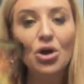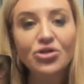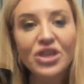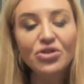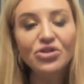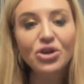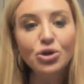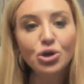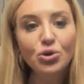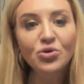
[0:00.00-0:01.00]
They're
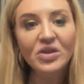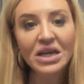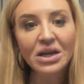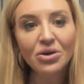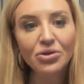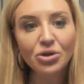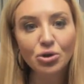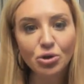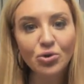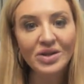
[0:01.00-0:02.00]
losing
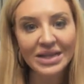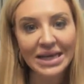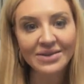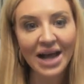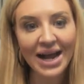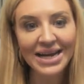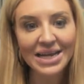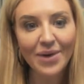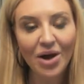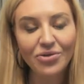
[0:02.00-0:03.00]
they're losing anxiety
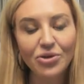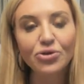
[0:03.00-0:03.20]
about this.